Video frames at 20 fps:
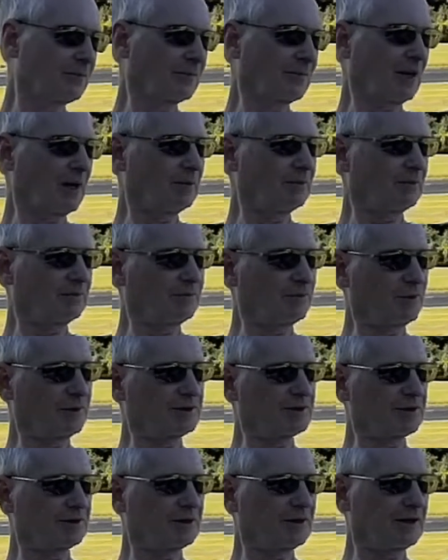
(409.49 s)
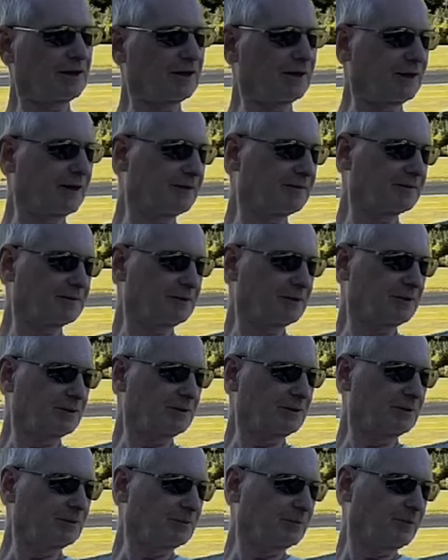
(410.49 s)
I'm fortunate enough
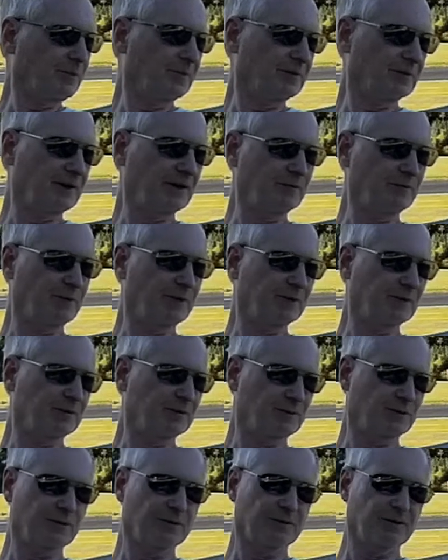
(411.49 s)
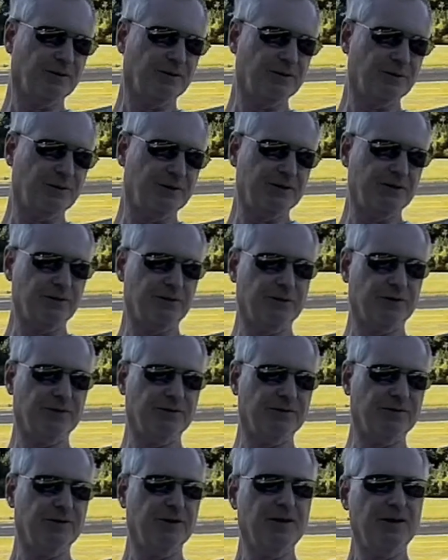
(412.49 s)
to have been through the toy
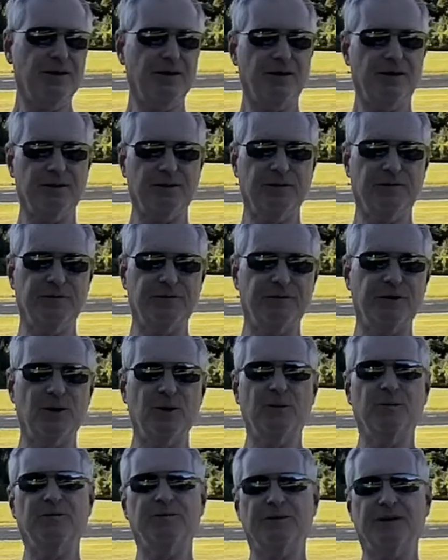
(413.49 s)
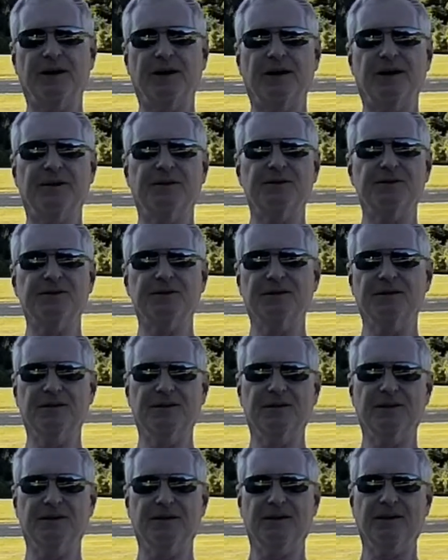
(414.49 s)
drone and the foam flyers,
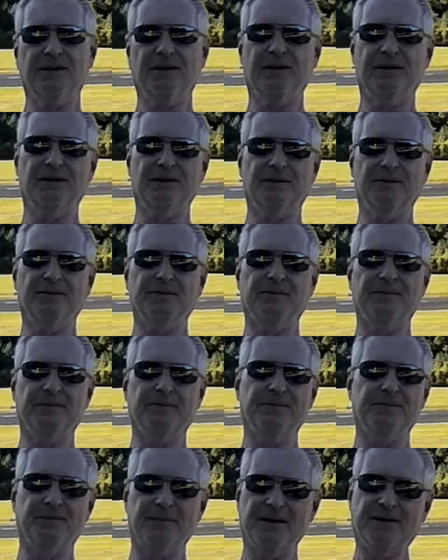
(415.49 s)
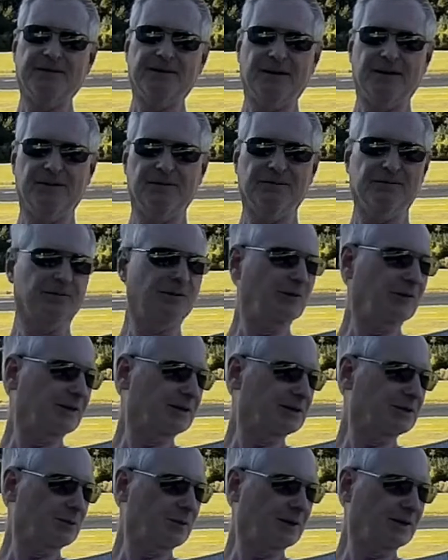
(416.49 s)
and then
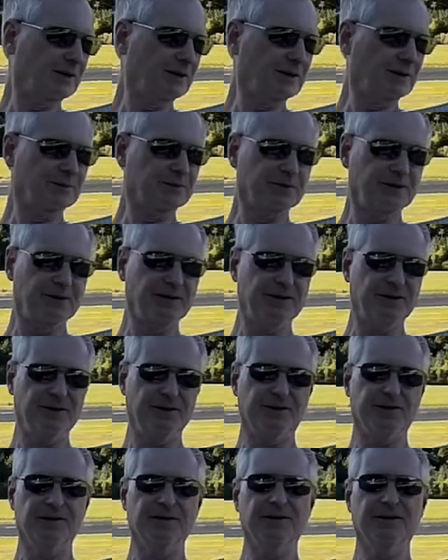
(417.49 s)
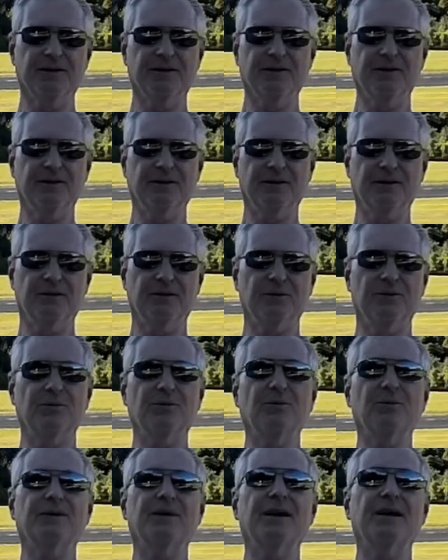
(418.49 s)
graduated up to here
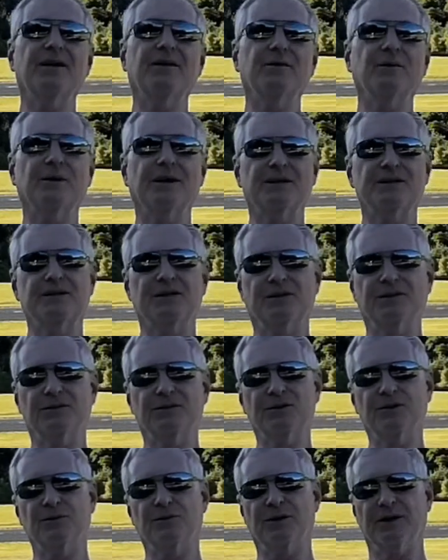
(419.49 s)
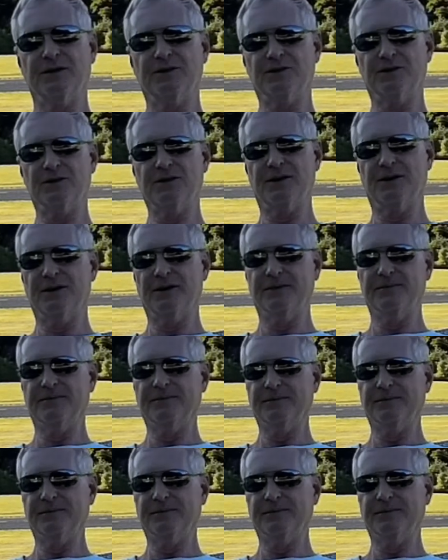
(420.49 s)
without wasting too much time,